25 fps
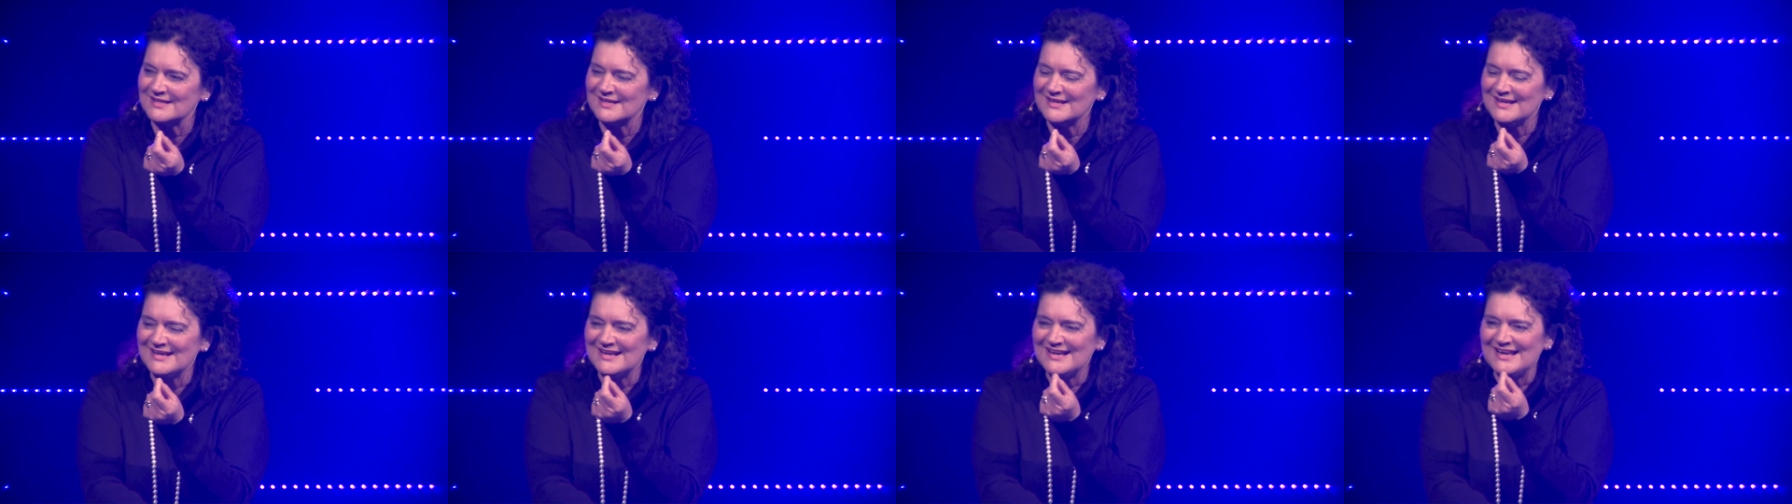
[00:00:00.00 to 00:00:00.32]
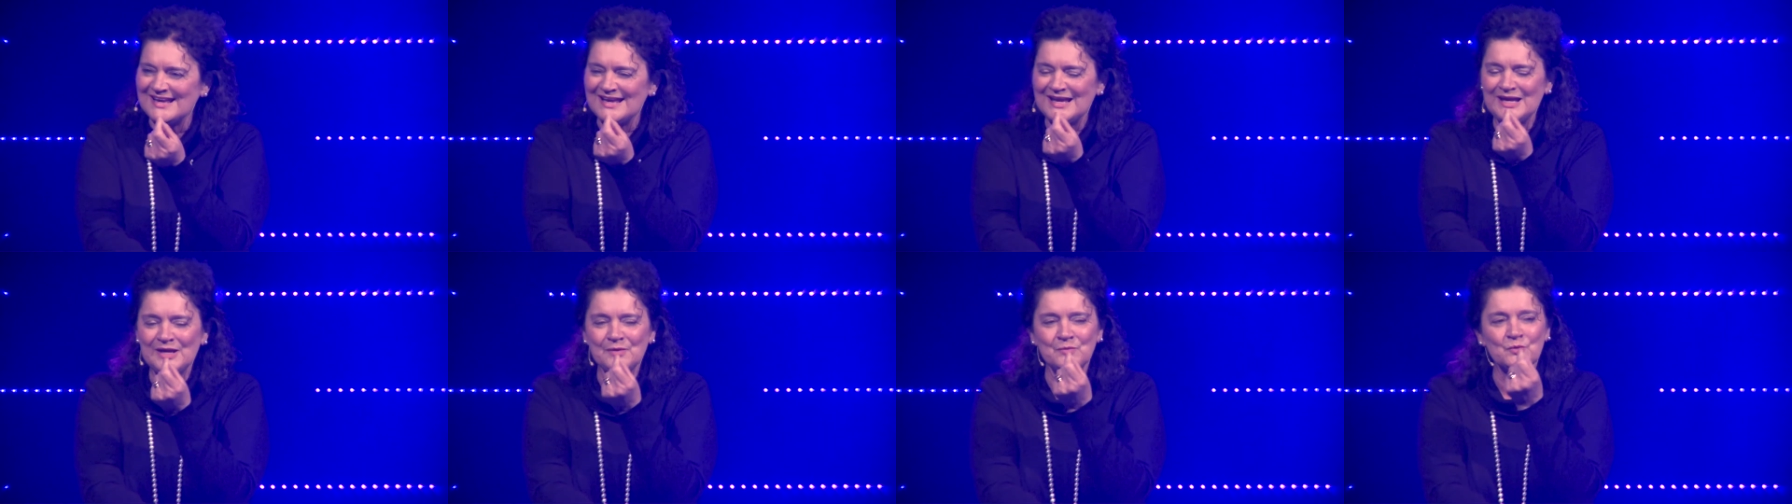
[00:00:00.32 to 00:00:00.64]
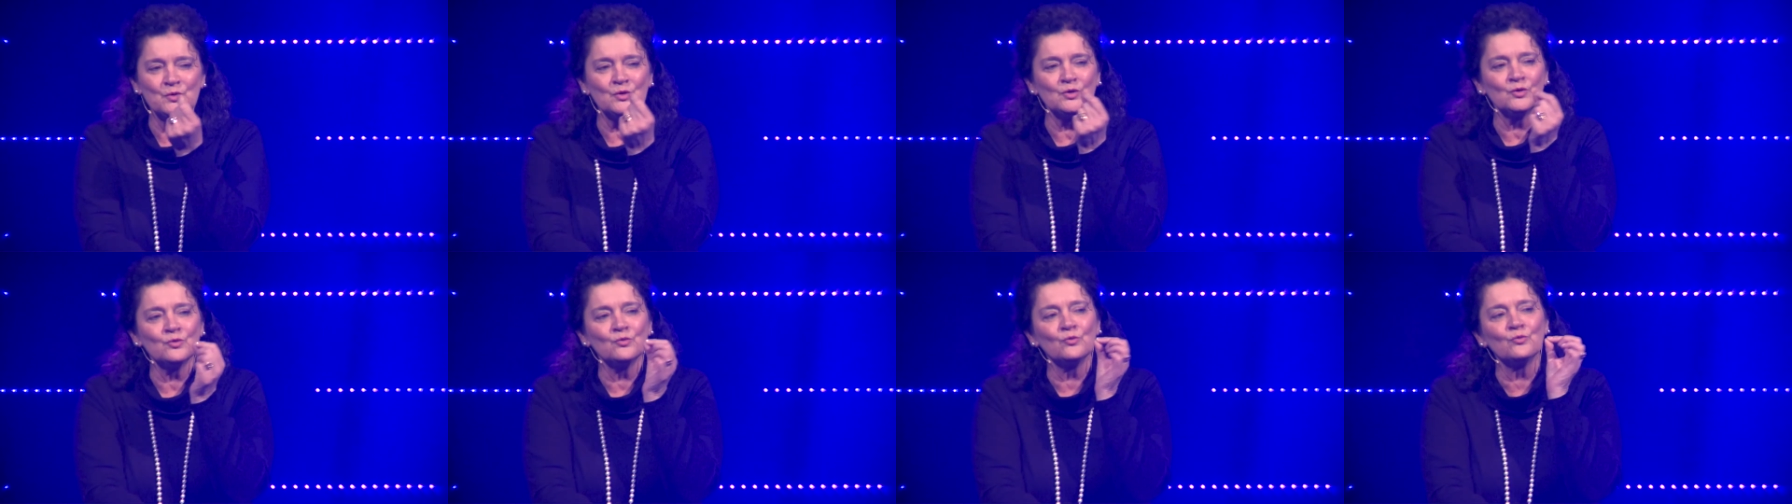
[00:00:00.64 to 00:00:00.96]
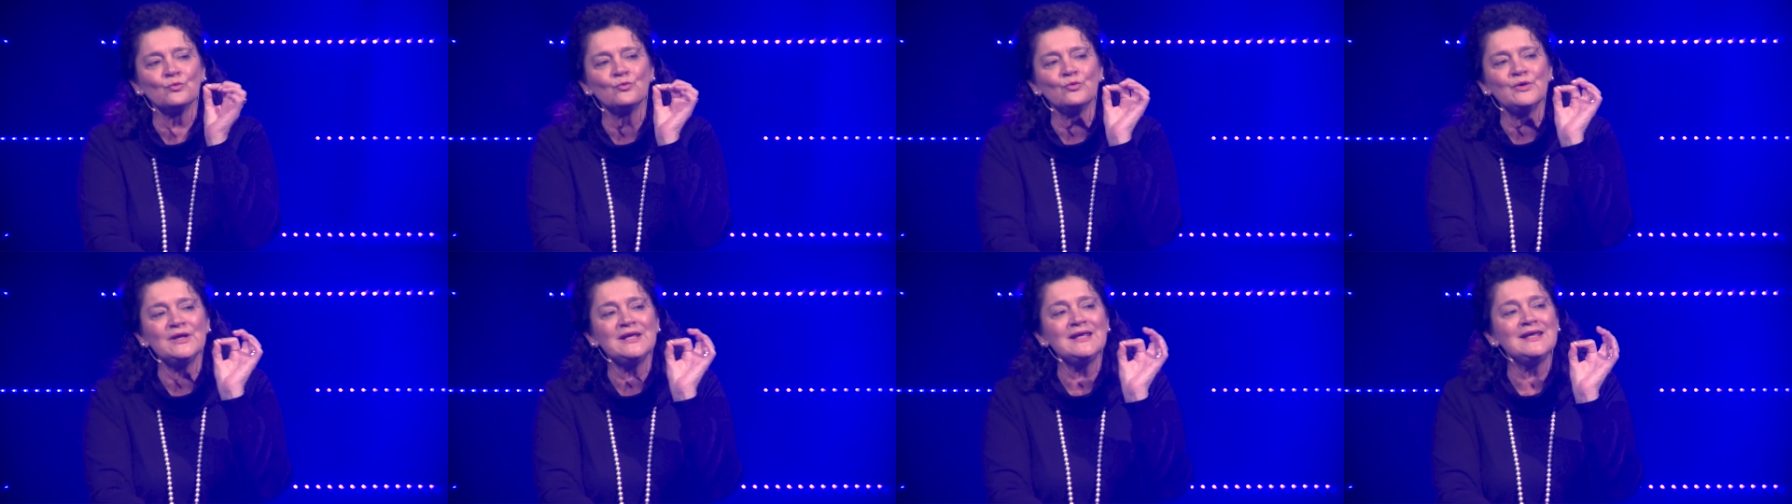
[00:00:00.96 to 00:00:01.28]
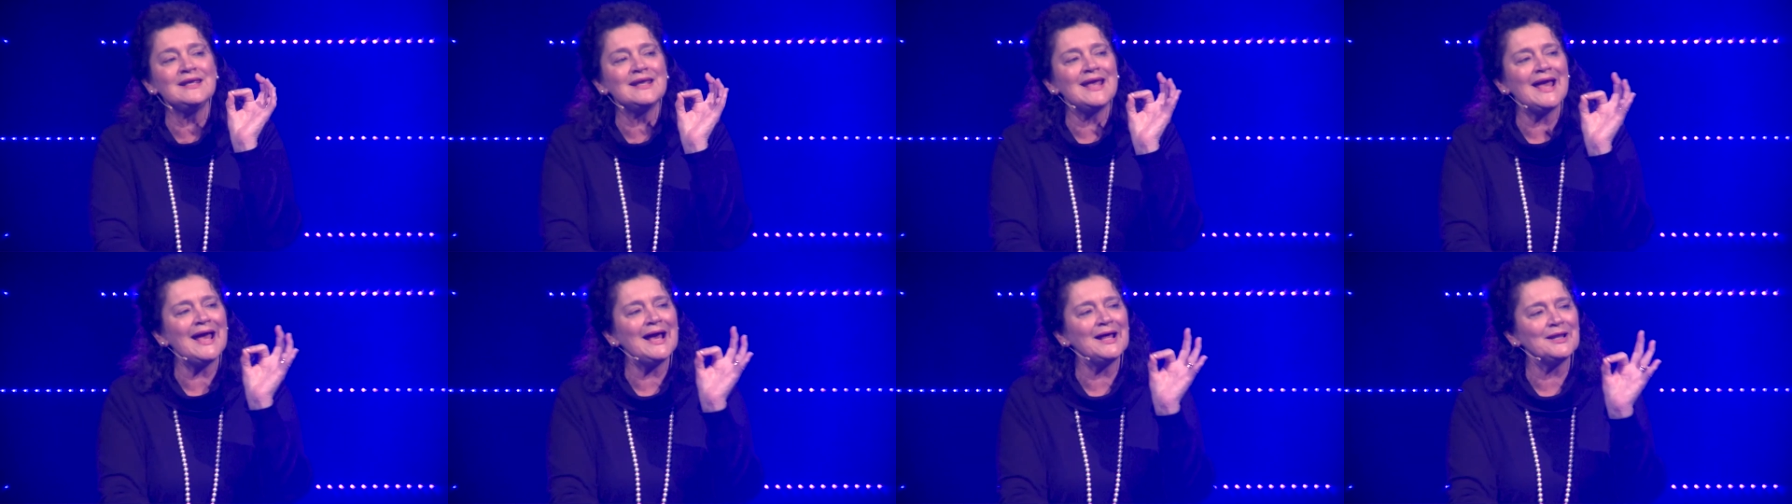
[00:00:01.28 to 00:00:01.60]
He will
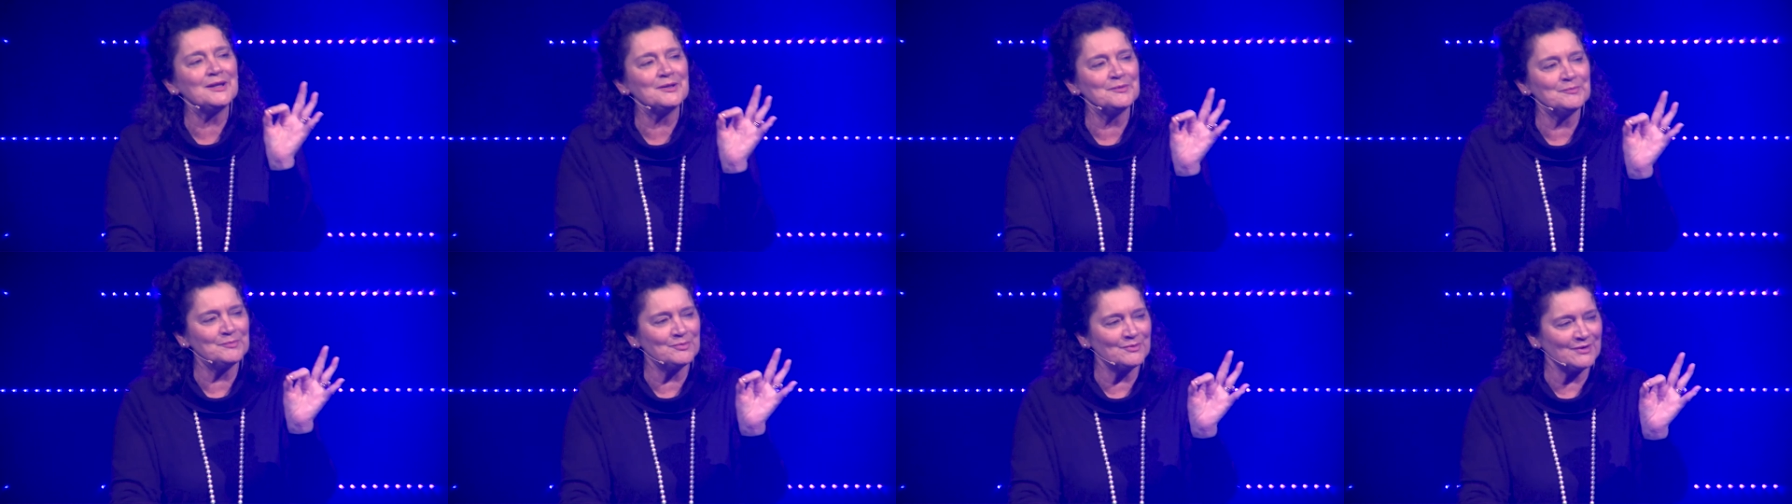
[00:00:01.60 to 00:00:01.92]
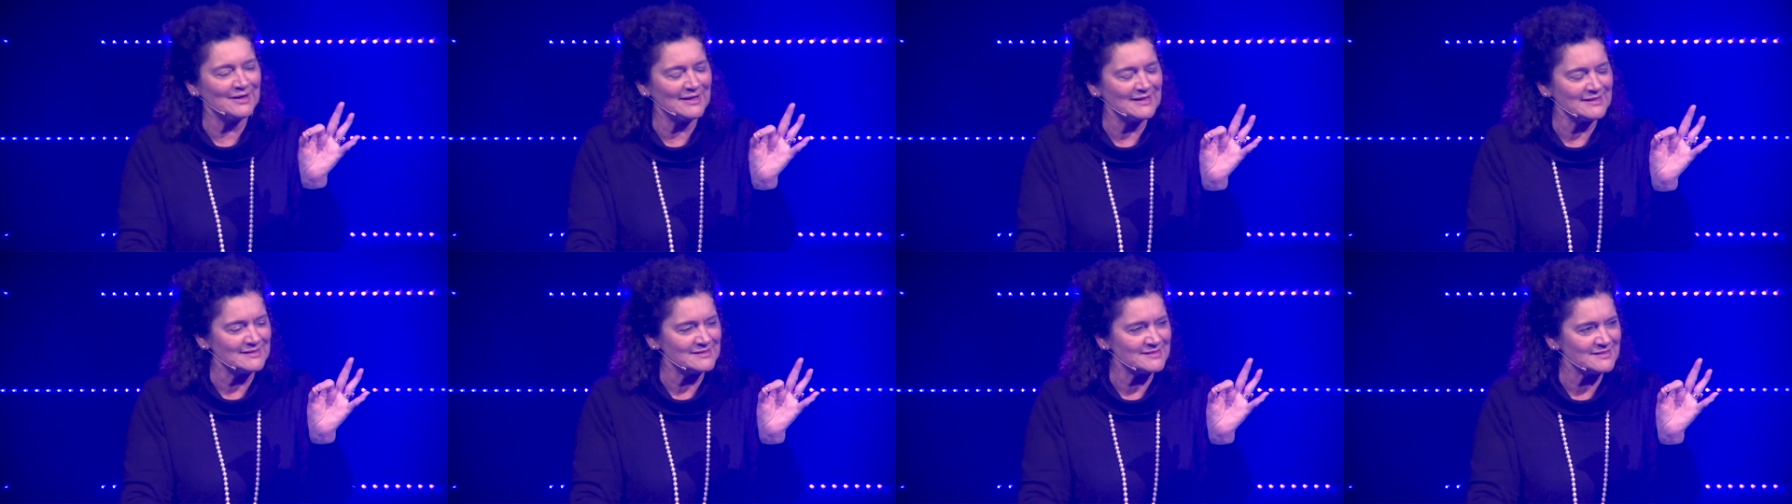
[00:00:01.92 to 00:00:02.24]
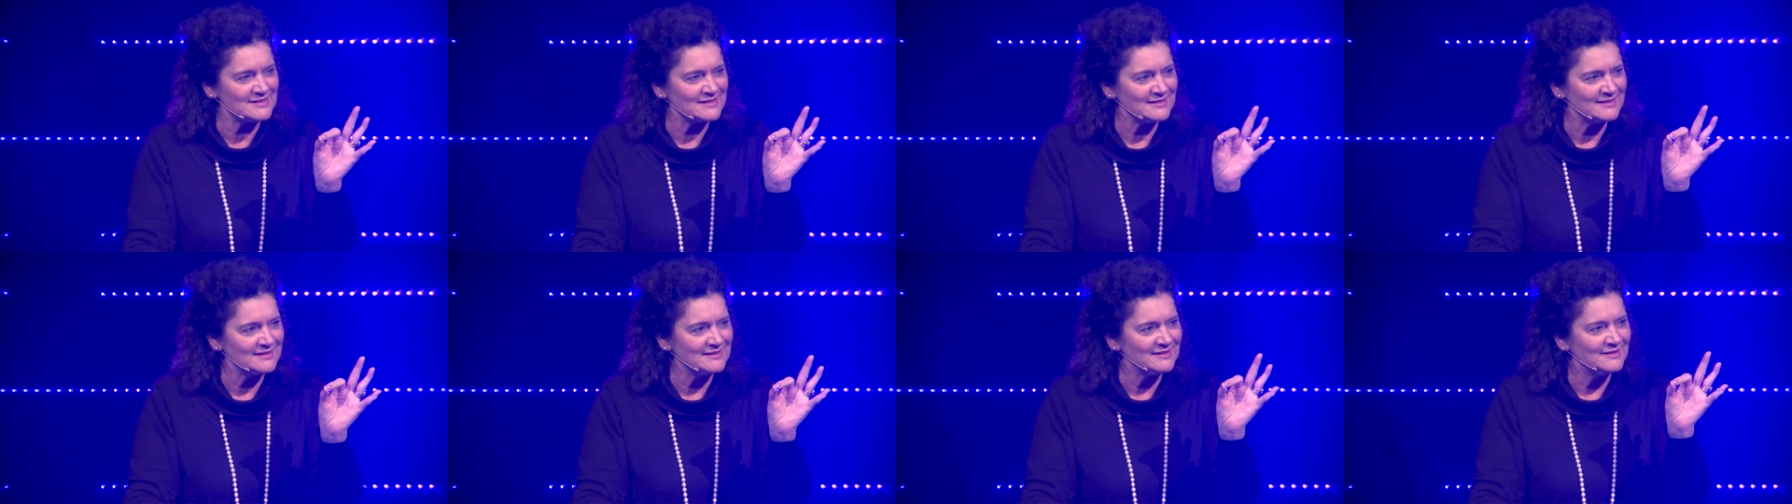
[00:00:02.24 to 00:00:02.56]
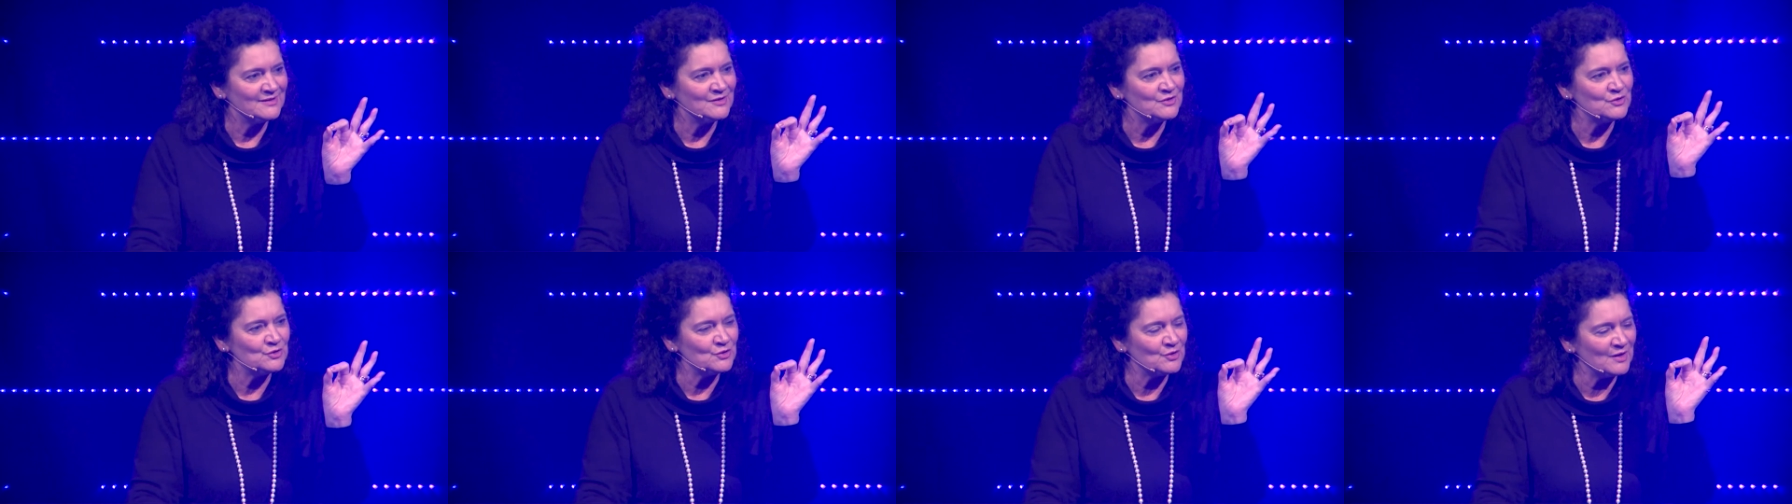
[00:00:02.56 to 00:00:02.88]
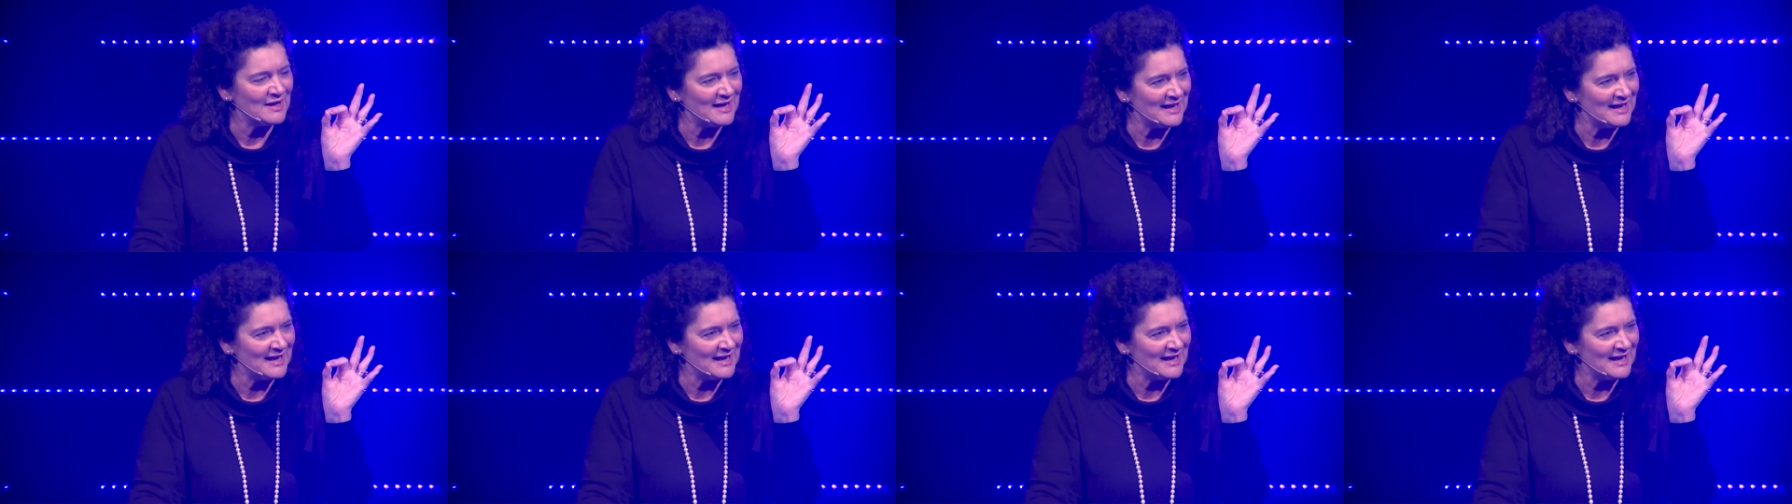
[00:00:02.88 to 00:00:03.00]
recalibrate your